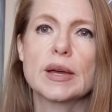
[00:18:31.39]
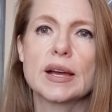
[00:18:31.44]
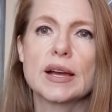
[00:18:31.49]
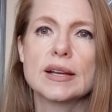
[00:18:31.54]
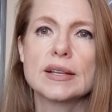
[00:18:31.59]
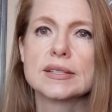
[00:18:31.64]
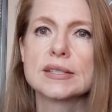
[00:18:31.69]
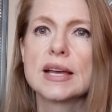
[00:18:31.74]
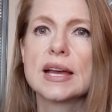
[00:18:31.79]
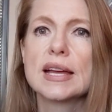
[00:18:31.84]

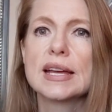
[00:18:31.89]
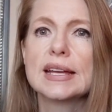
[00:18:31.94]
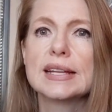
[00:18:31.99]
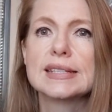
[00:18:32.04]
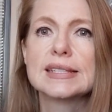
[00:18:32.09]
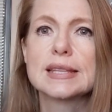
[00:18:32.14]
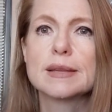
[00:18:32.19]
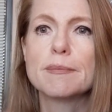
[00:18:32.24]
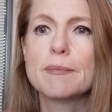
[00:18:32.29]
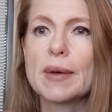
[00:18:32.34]
because
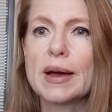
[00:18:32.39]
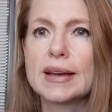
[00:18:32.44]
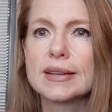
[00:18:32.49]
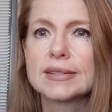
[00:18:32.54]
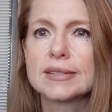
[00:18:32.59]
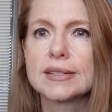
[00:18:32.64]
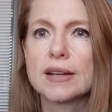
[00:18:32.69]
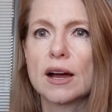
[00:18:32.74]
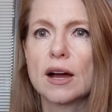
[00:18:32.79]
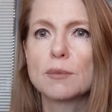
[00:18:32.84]
it's the
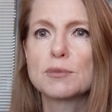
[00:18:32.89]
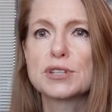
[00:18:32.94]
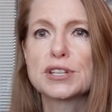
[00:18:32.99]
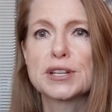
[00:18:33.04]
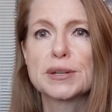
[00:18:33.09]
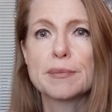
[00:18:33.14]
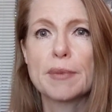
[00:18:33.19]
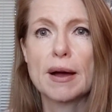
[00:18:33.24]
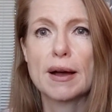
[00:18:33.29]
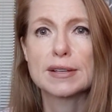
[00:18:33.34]
best
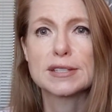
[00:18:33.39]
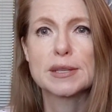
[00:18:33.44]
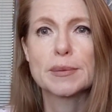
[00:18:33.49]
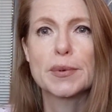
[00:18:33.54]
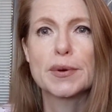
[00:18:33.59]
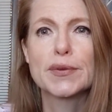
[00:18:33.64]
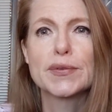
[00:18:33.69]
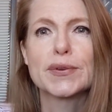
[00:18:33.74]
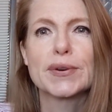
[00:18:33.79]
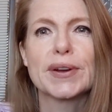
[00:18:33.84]
option
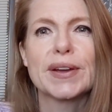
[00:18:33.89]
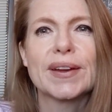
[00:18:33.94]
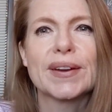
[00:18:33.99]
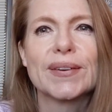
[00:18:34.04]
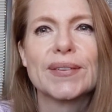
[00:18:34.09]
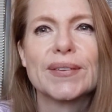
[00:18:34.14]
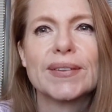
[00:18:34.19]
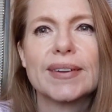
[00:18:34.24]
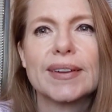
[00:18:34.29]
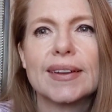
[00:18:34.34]
possible for
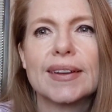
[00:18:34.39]
you.